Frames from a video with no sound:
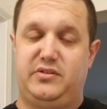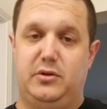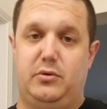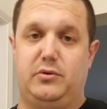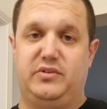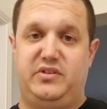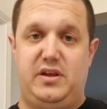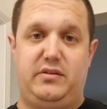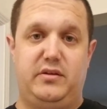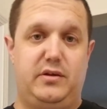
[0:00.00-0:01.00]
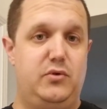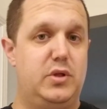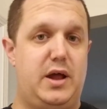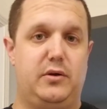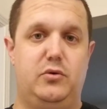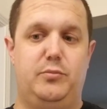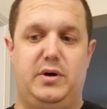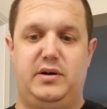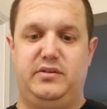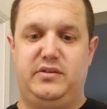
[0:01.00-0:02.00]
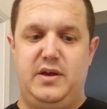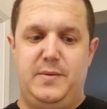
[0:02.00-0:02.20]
the long receipts, they give you a lot of coupons,